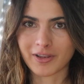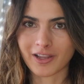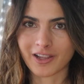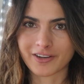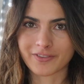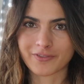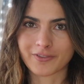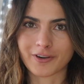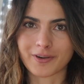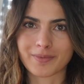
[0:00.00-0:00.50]

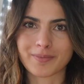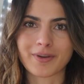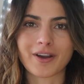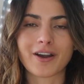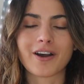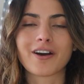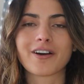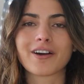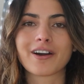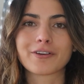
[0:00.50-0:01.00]
platform
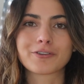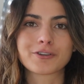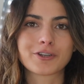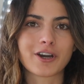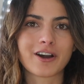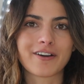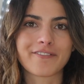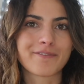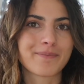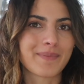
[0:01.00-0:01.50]
out
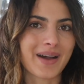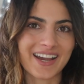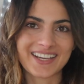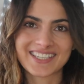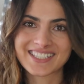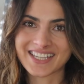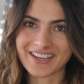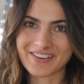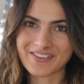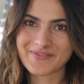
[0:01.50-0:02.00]
of my
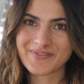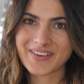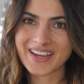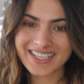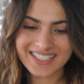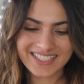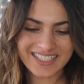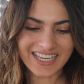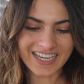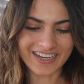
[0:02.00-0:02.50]
7
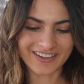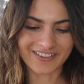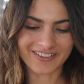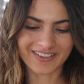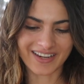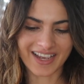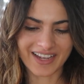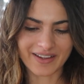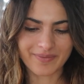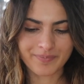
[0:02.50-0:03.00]
picks here
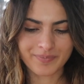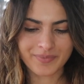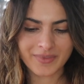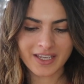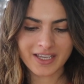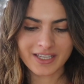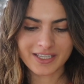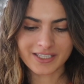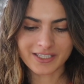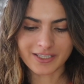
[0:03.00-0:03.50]
today.
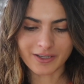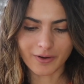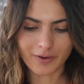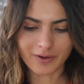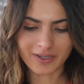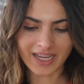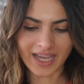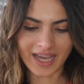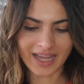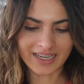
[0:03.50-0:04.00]

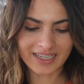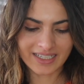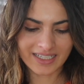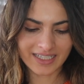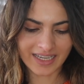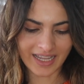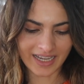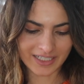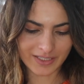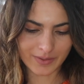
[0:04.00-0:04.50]
So then
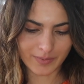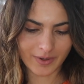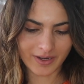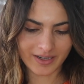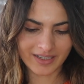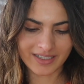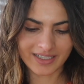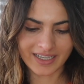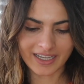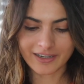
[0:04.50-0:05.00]
the next
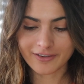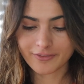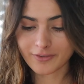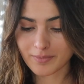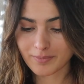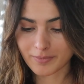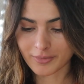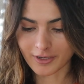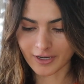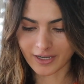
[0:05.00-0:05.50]
one, they are
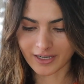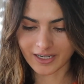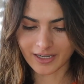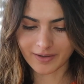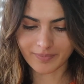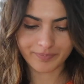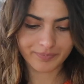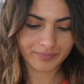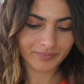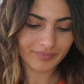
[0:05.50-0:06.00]
from
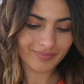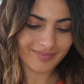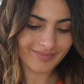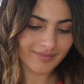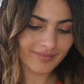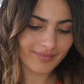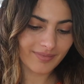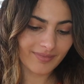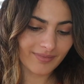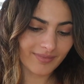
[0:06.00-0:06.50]
Prada.
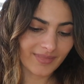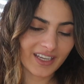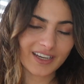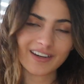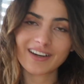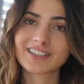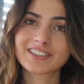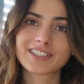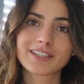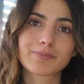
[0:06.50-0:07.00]

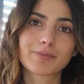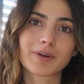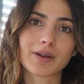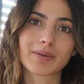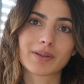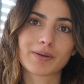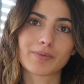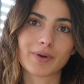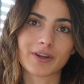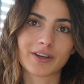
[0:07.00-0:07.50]
They're actually
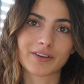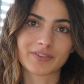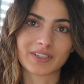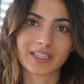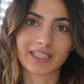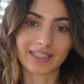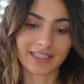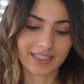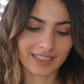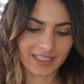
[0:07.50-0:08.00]
probably one of
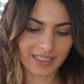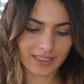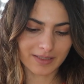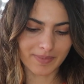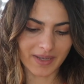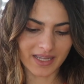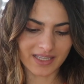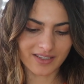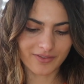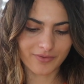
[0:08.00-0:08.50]
the least
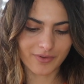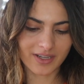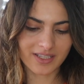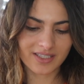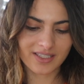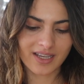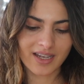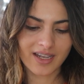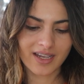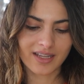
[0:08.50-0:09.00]
expensive
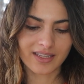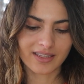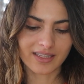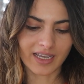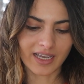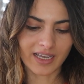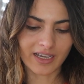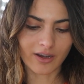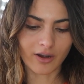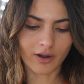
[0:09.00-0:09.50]
ones.
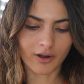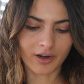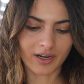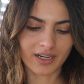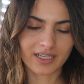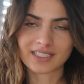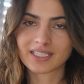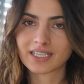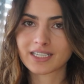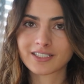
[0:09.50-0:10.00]
They
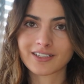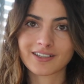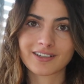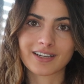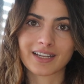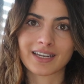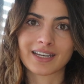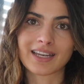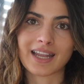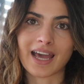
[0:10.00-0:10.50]
are
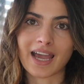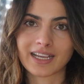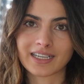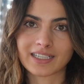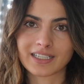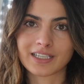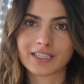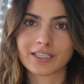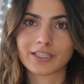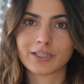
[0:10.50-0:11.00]

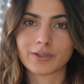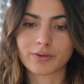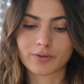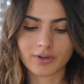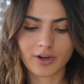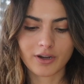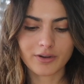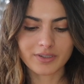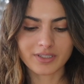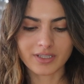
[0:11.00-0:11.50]
690
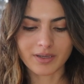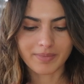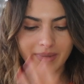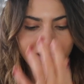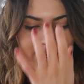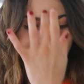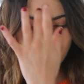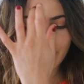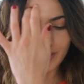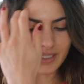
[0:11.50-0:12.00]
euros on
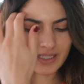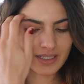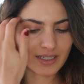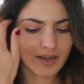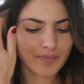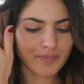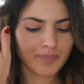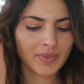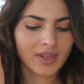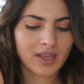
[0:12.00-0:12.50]

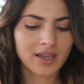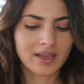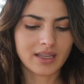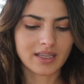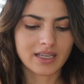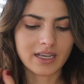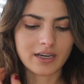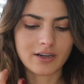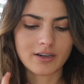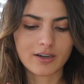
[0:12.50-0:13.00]
Mytheresa.
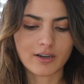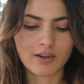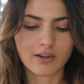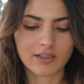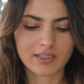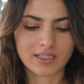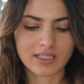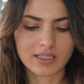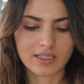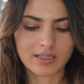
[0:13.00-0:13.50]
They are
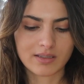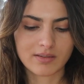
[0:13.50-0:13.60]
called